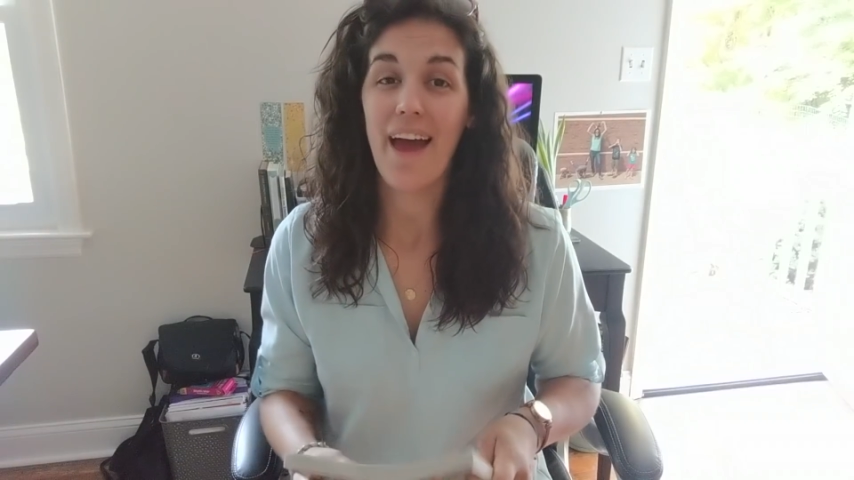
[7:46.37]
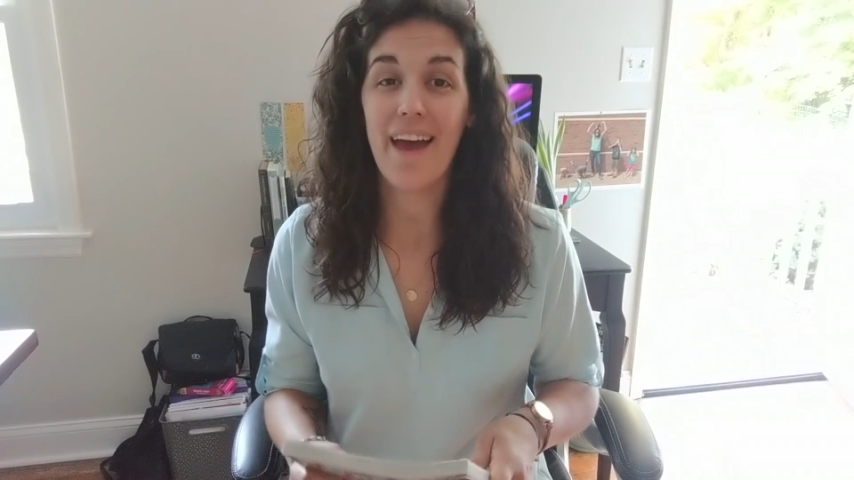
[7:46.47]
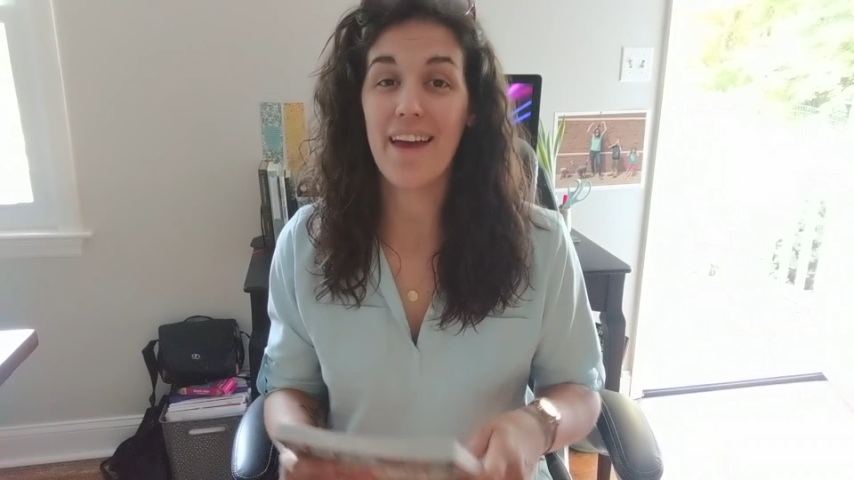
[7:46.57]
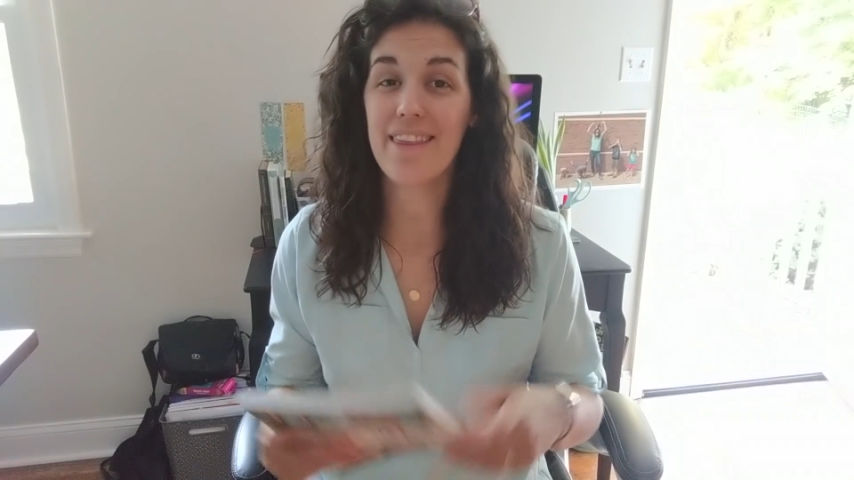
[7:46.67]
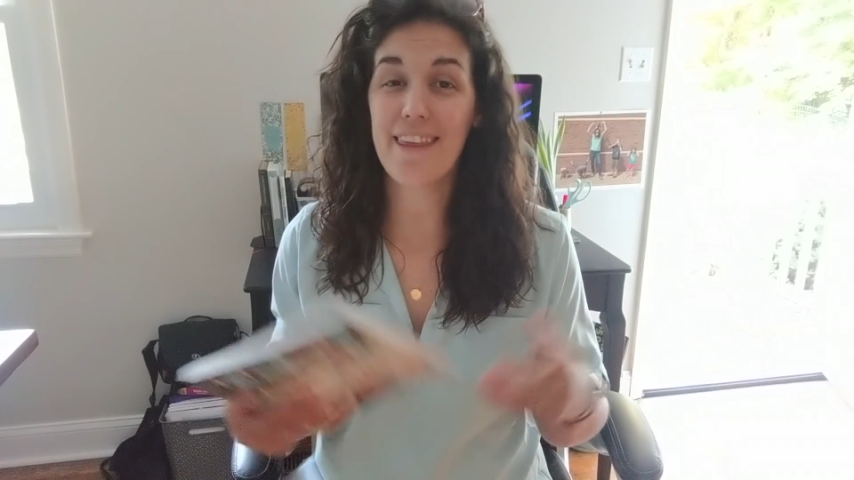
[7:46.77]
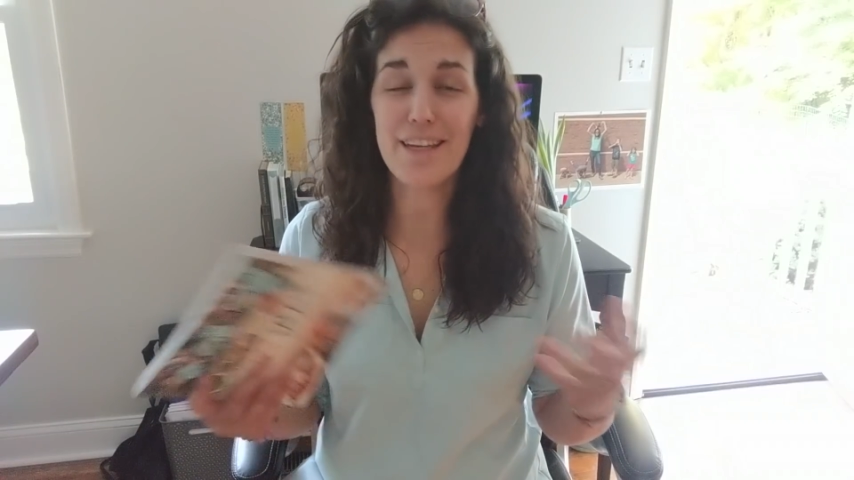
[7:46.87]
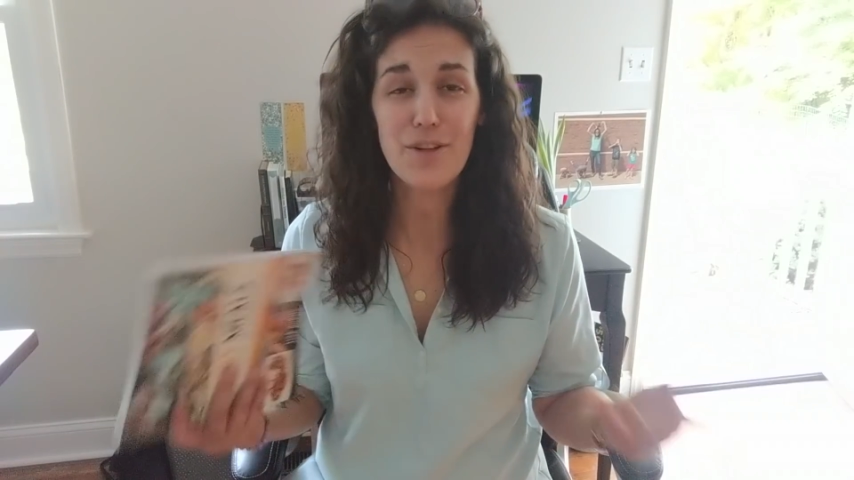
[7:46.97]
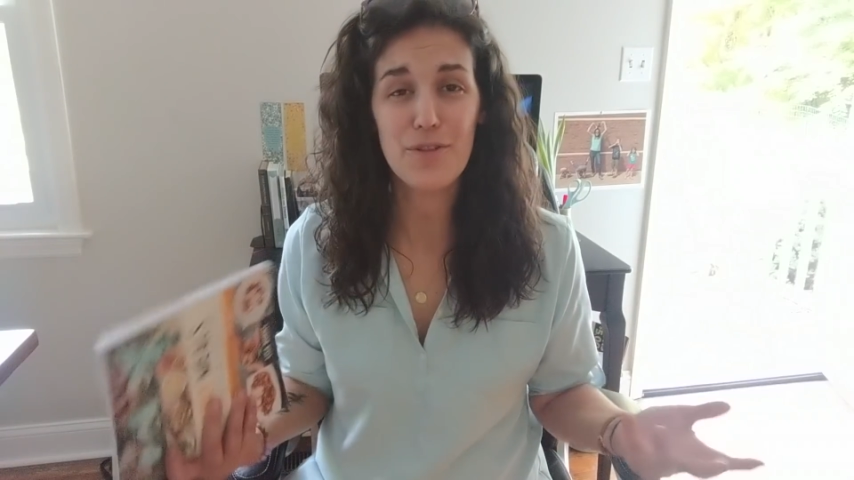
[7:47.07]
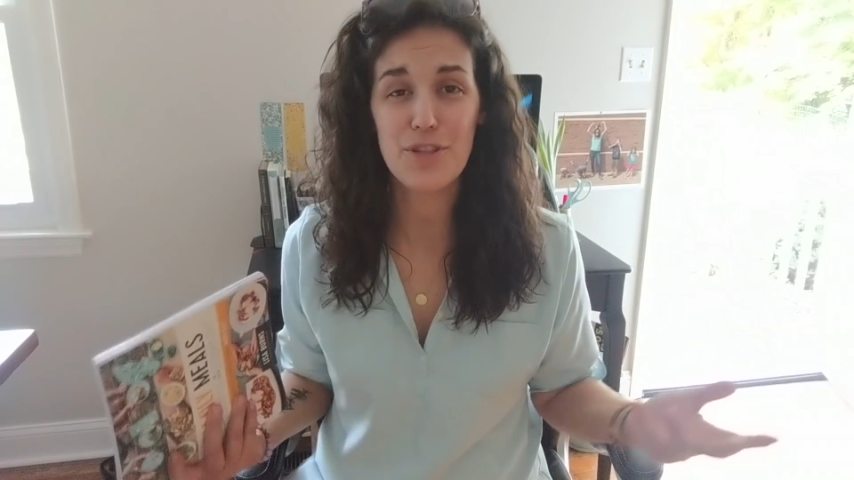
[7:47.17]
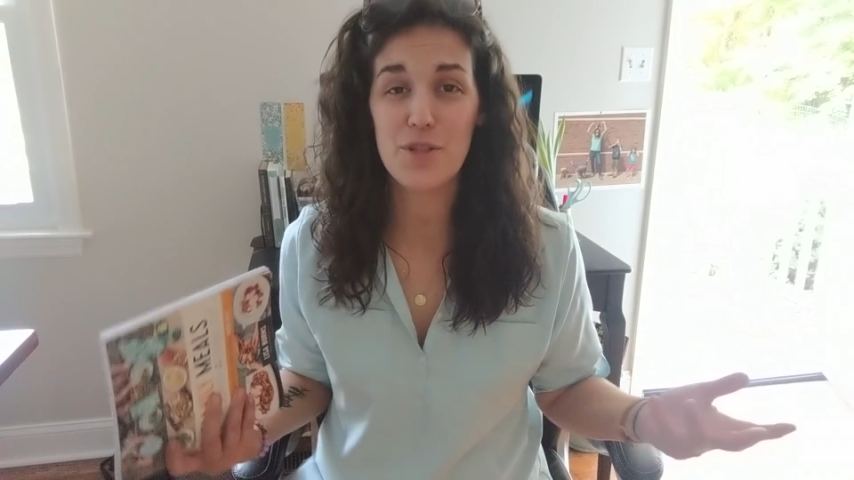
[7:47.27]
and
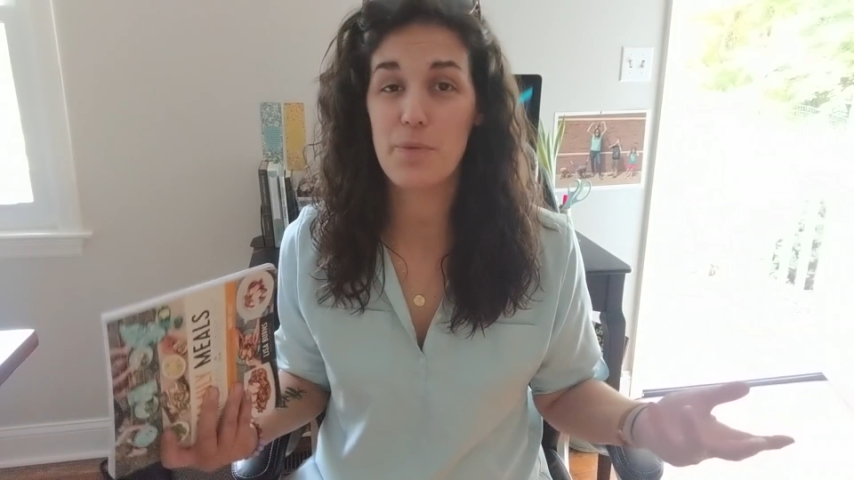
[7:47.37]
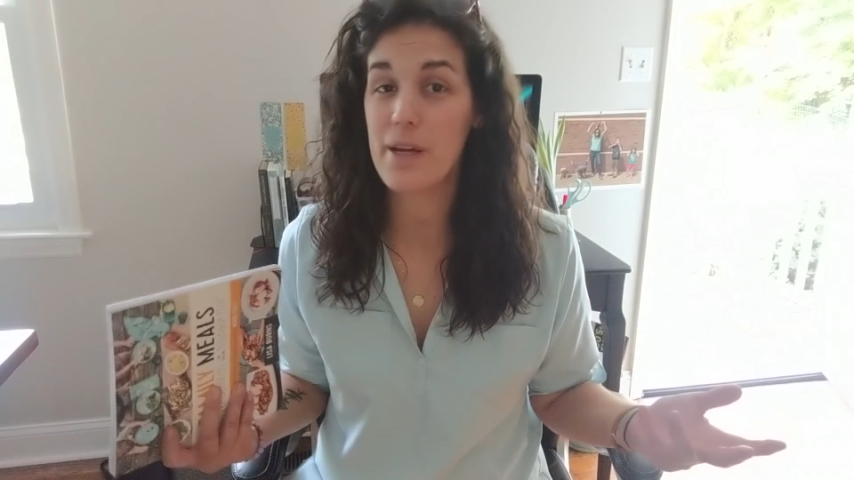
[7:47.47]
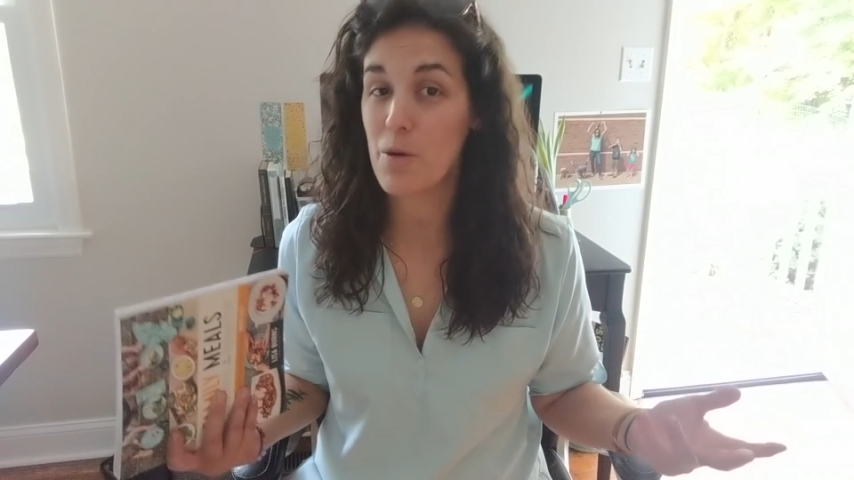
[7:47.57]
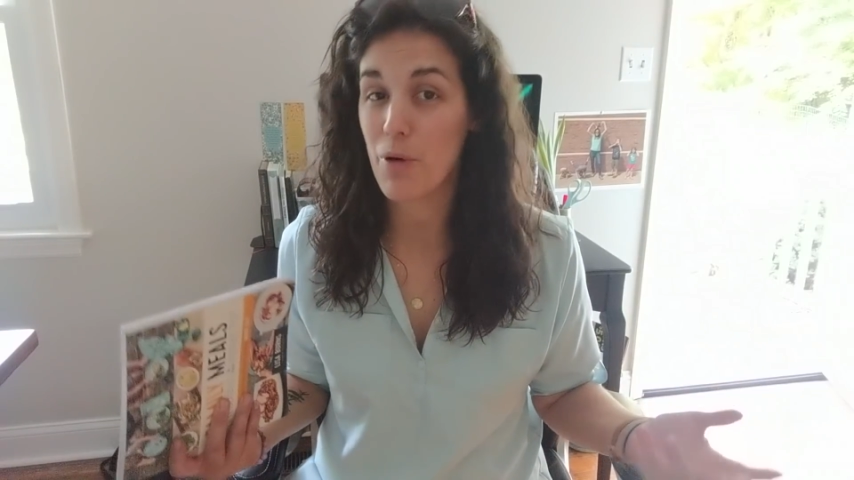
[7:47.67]
thank you for just being